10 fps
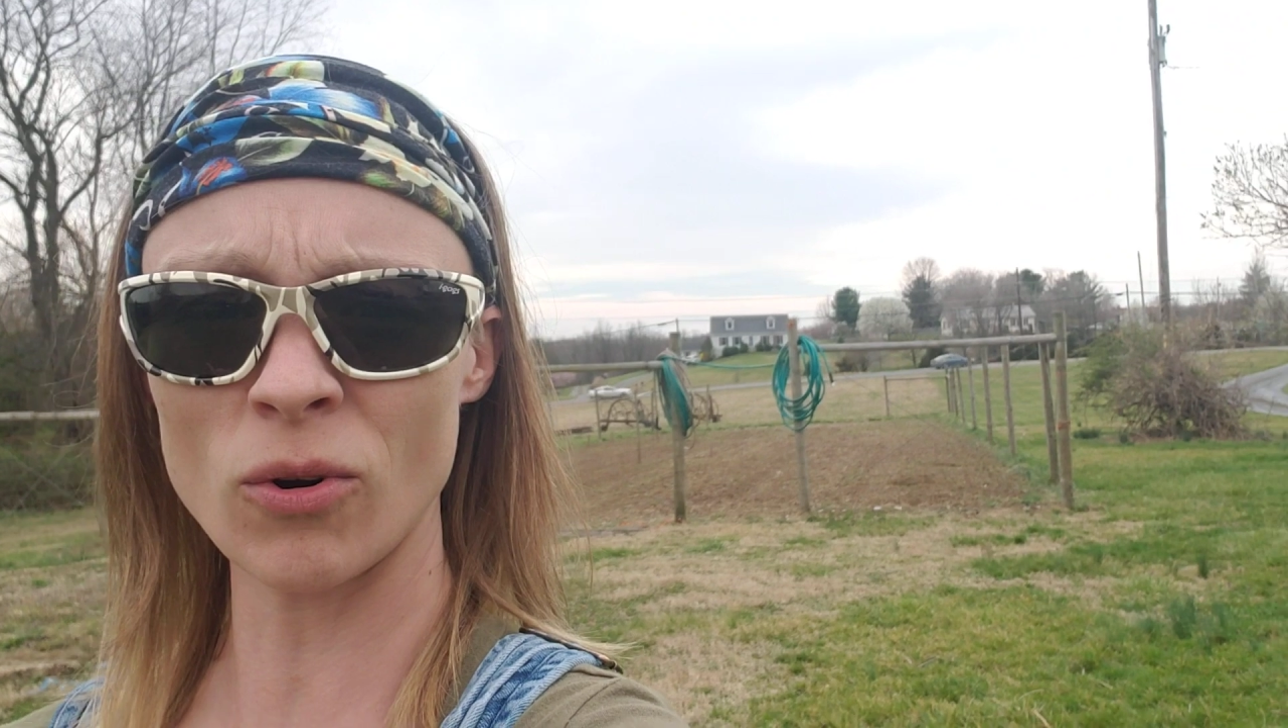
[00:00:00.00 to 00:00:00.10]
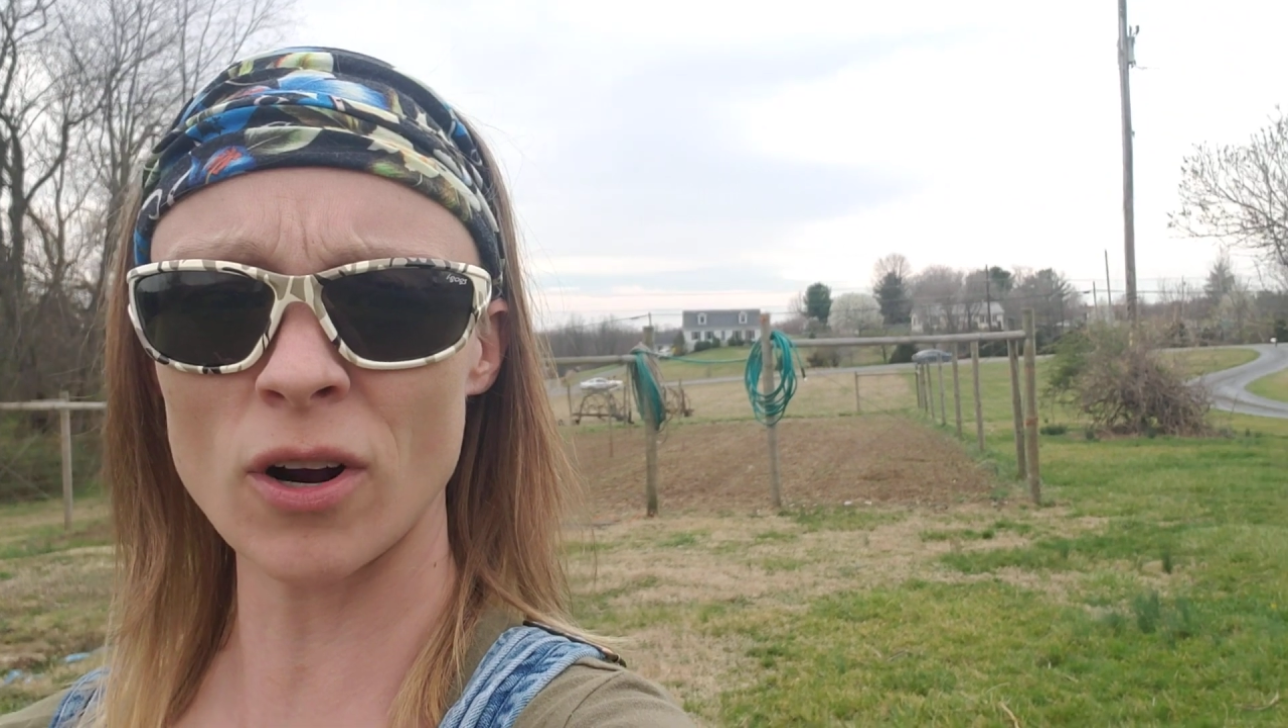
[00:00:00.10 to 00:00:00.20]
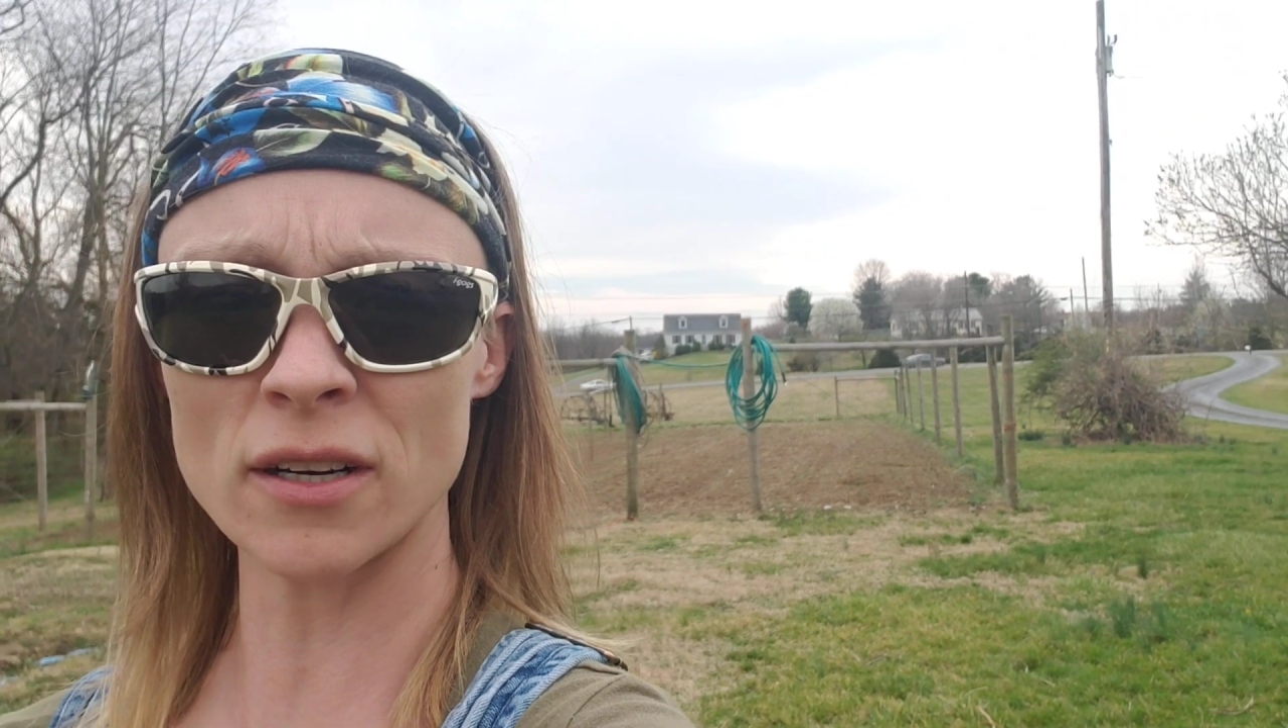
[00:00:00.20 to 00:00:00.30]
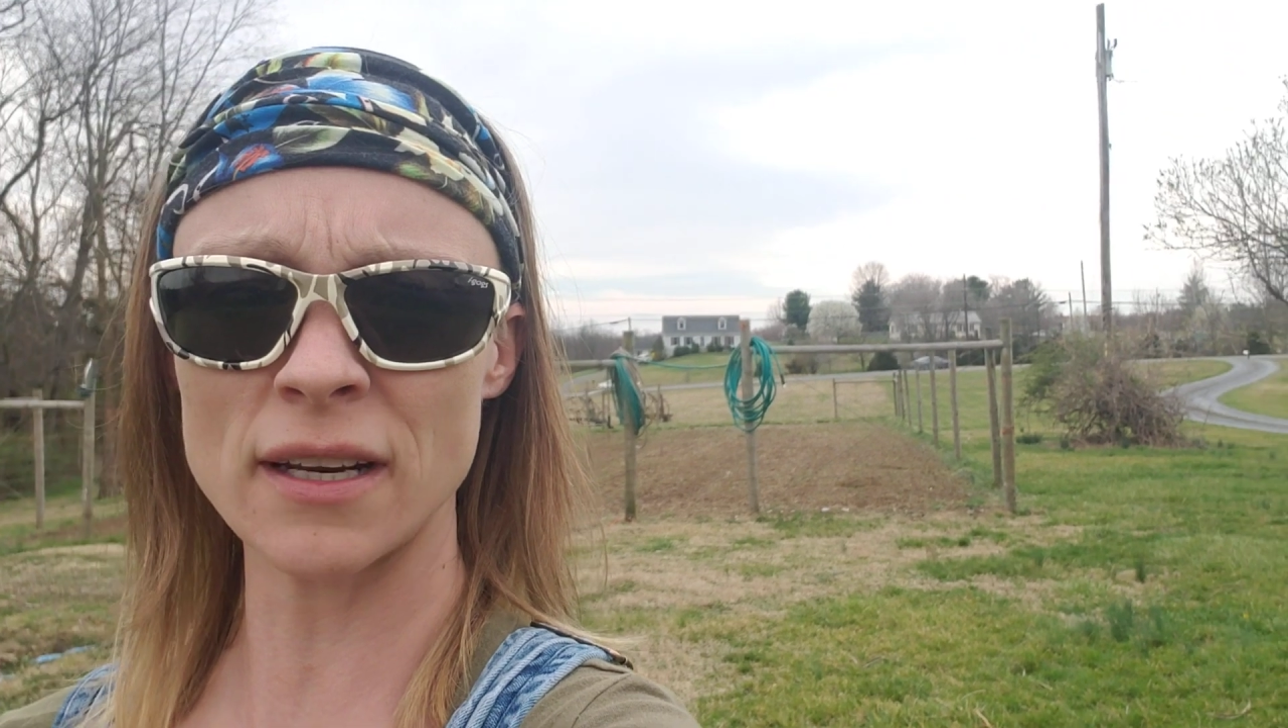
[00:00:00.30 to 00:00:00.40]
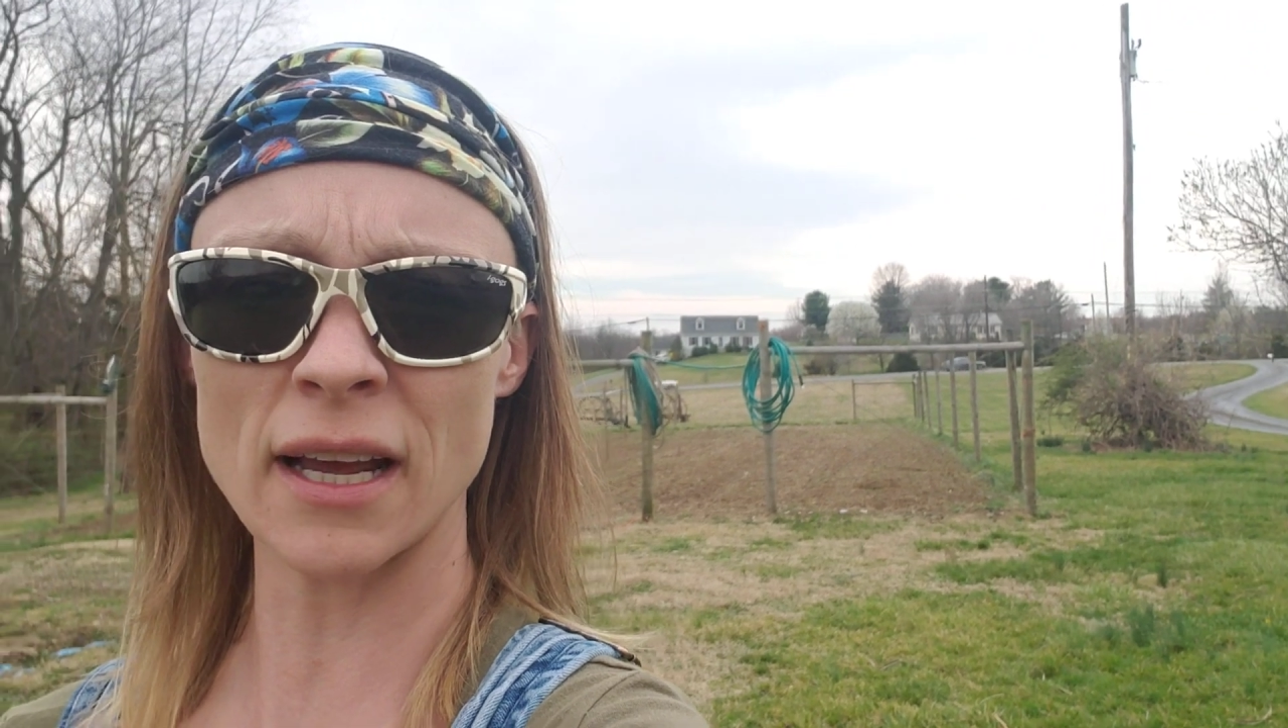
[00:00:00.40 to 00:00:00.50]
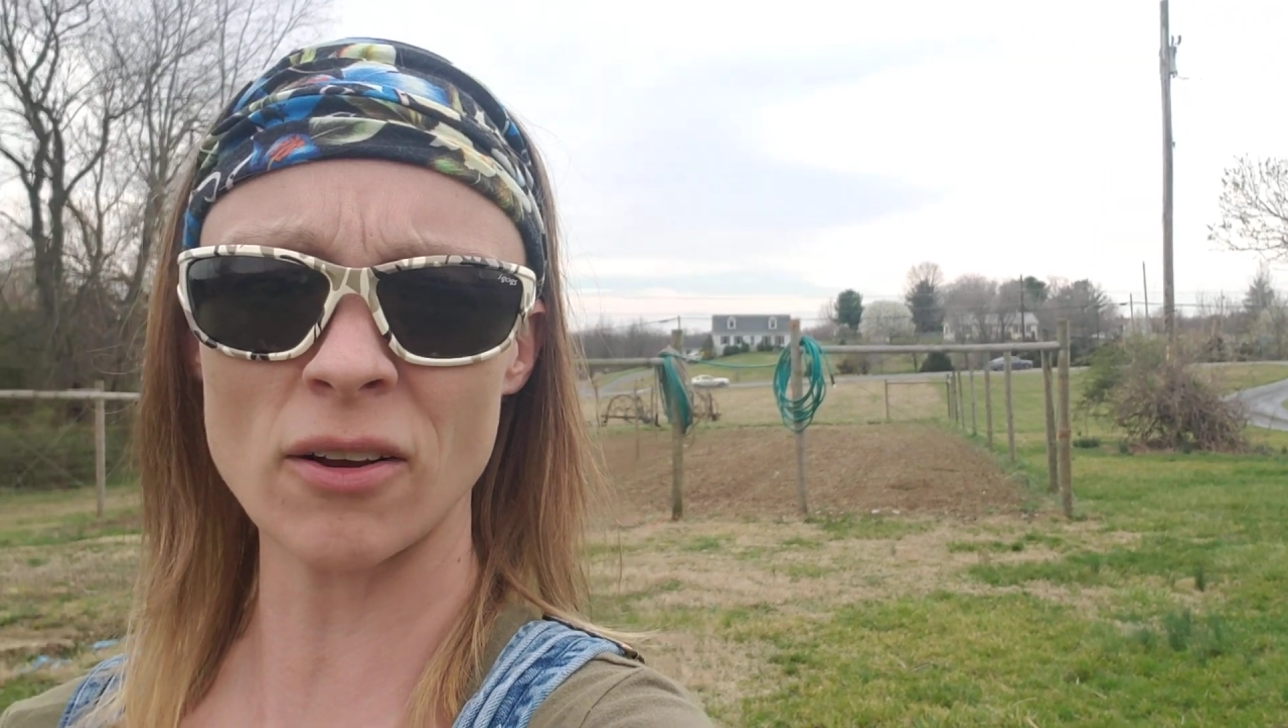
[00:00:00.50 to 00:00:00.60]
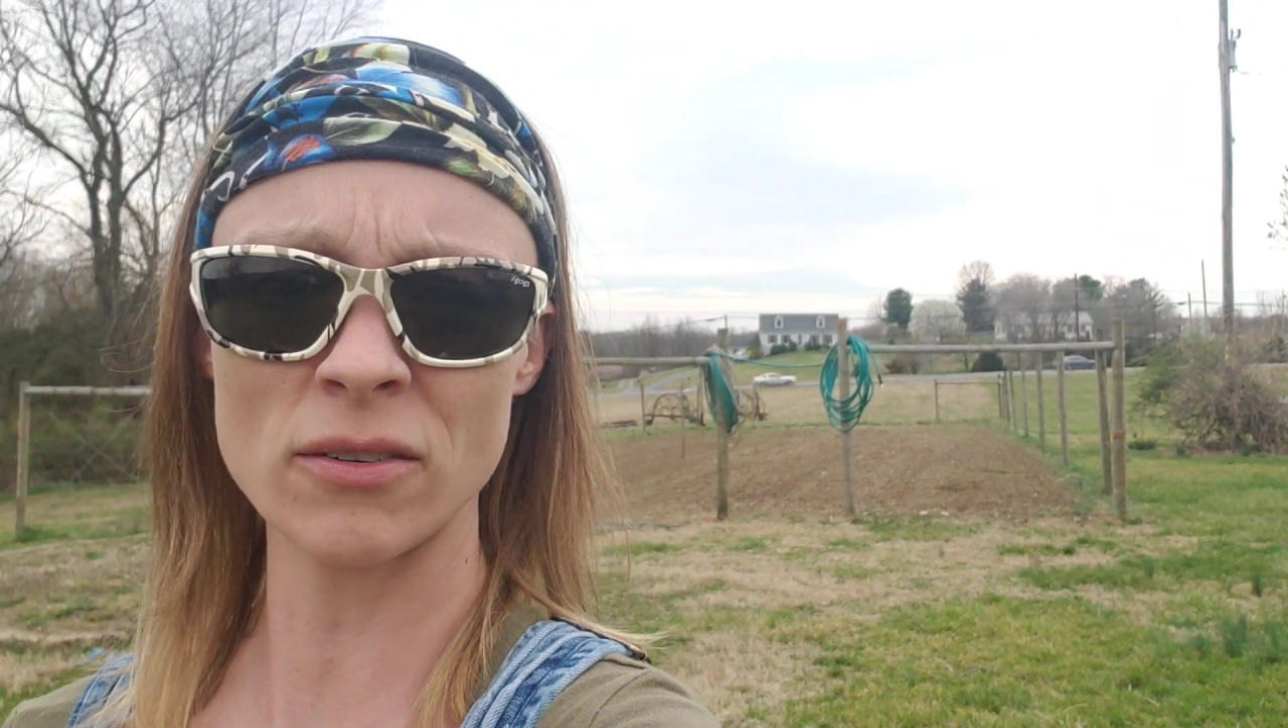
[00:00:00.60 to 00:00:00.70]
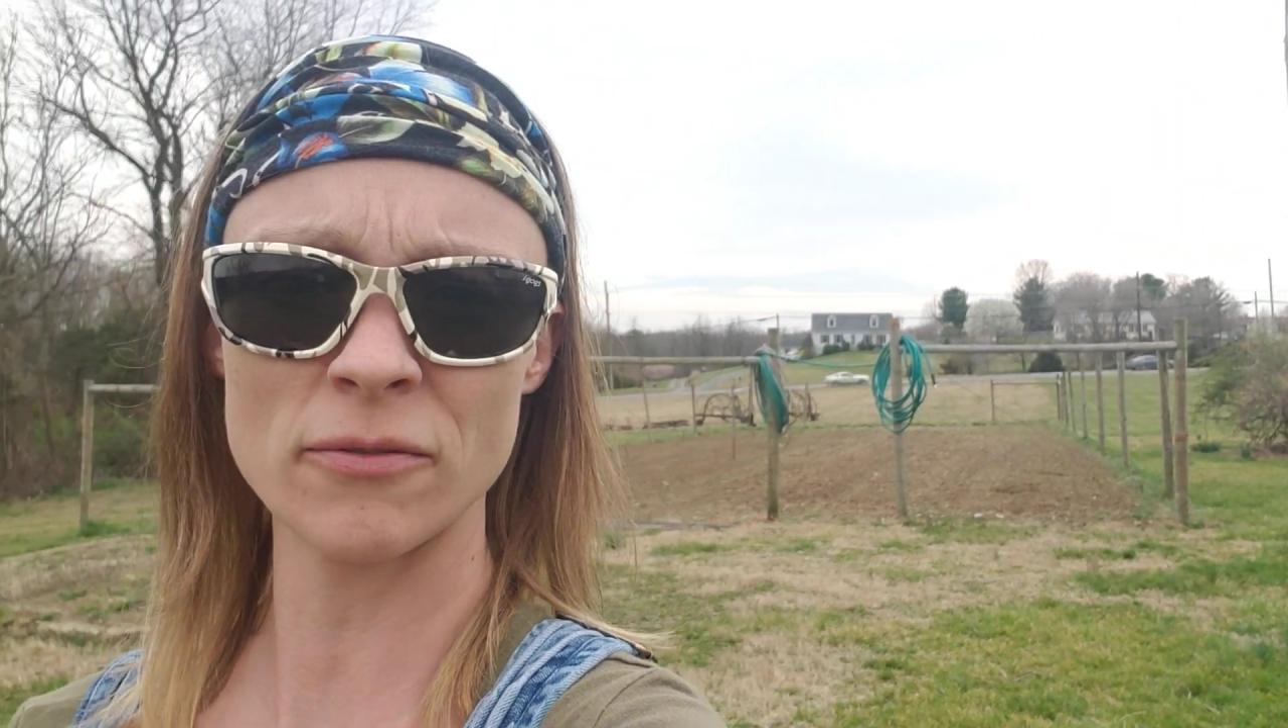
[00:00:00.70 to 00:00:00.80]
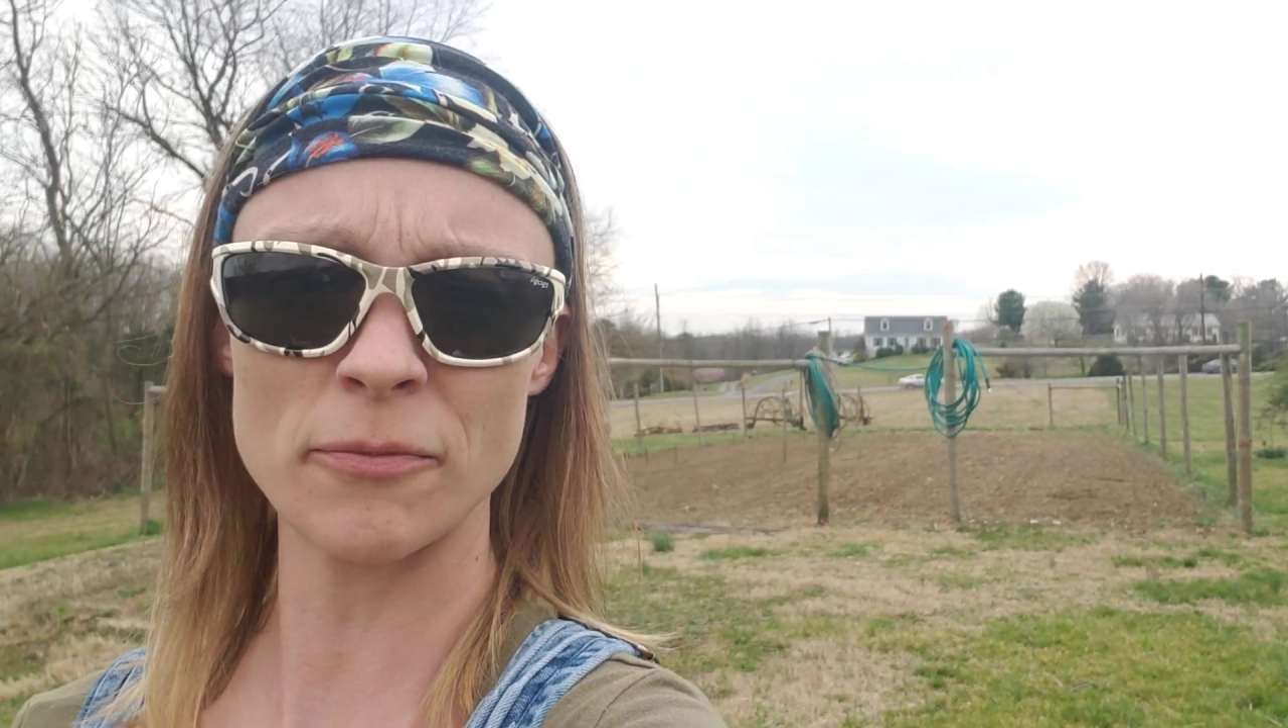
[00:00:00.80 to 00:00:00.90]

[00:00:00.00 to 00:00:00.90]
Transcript: garden now